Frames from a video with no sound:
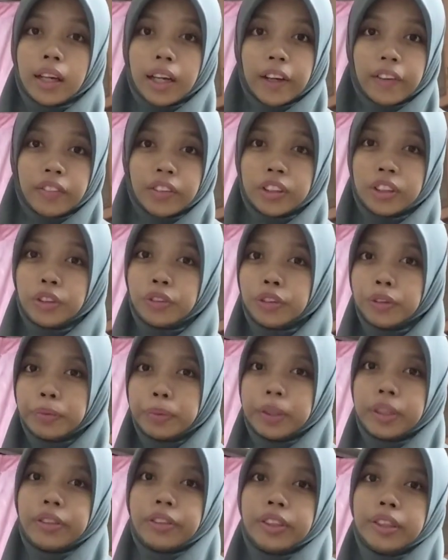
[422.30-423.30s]
After the
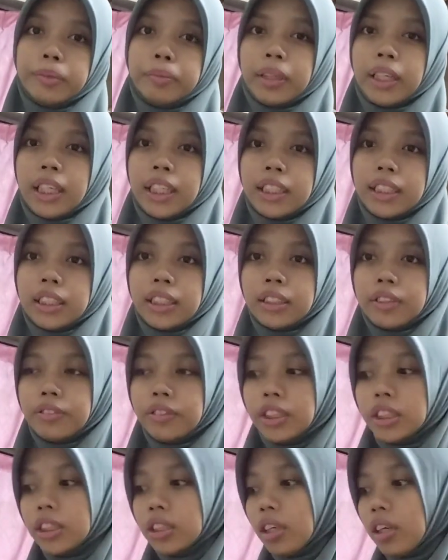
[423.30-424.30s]
whipping cream has
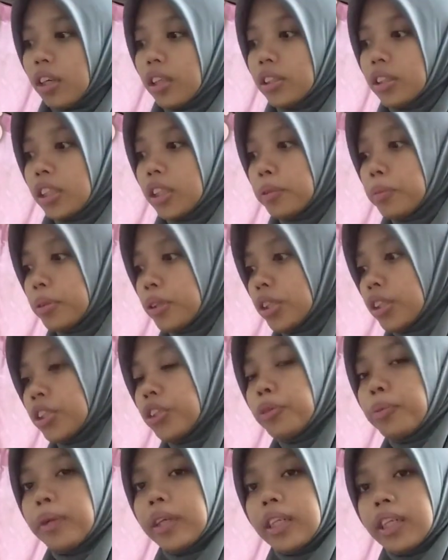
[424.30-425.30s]
reached hot temperature,
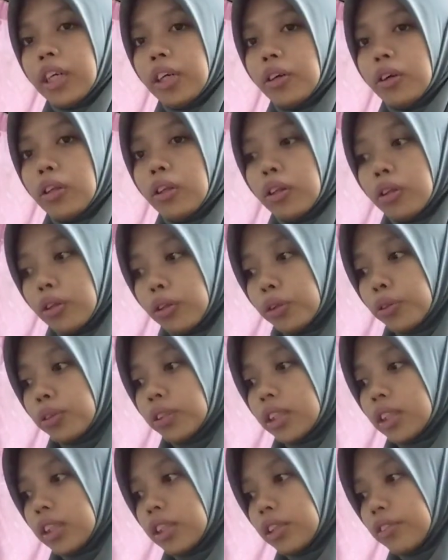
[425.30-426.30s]
you may now
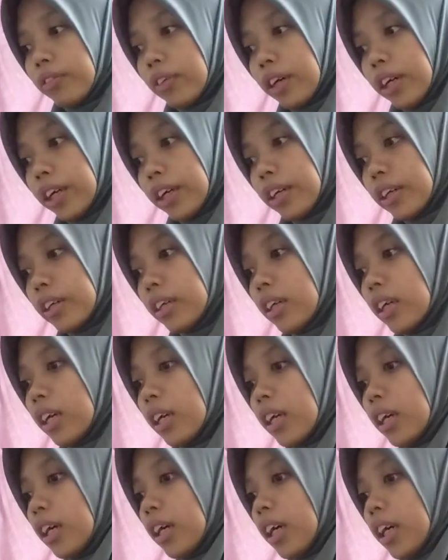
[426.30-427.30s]
close the fire
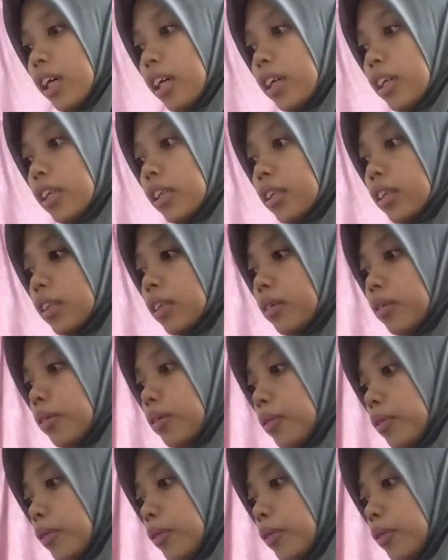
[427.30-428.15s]
and